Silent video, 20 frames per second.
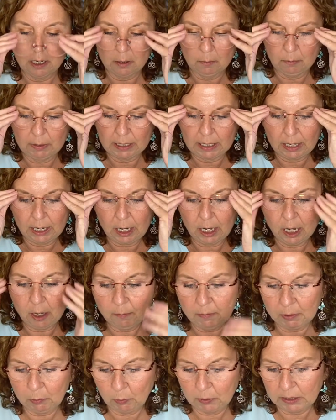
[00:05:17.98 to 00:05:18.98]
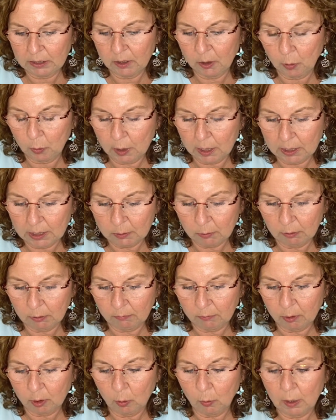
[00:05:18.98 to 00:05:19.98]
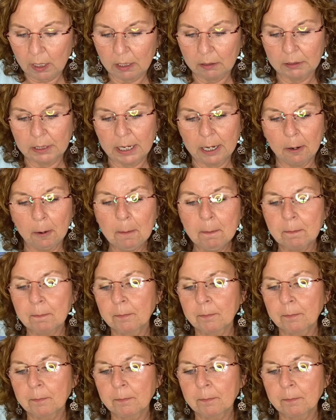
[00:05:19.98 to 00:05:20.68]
But I have been wanting to try this one for a while now.